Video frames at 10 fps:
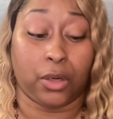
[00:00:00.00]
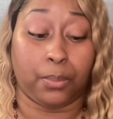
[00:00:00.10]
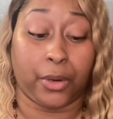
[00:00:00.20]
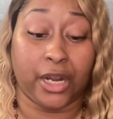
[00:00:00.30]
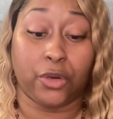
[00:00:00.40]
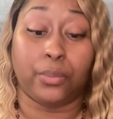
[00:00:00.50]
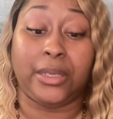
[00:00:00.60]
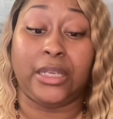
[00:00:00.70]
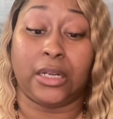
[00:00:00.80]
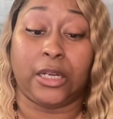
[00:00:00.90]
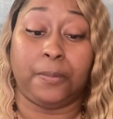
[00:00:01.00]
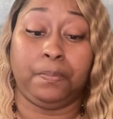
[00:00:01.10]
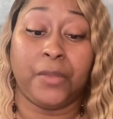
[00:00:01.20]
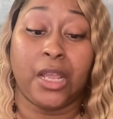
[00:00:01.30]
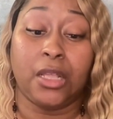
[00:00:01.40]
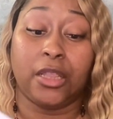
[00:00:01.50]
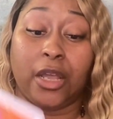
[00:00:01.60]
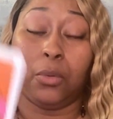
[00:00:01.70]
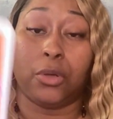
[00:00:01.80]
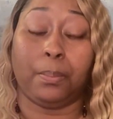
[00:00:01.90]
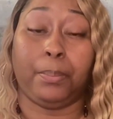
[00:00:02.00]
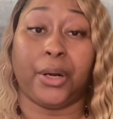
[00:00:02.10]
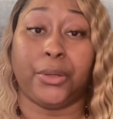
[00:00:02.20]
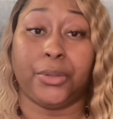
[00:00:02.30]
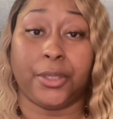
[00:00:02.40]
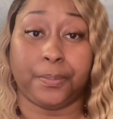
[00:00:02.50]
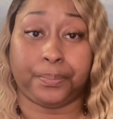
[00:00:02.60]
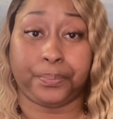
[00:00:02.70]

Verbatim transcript: want a brand new beginning. They want to birth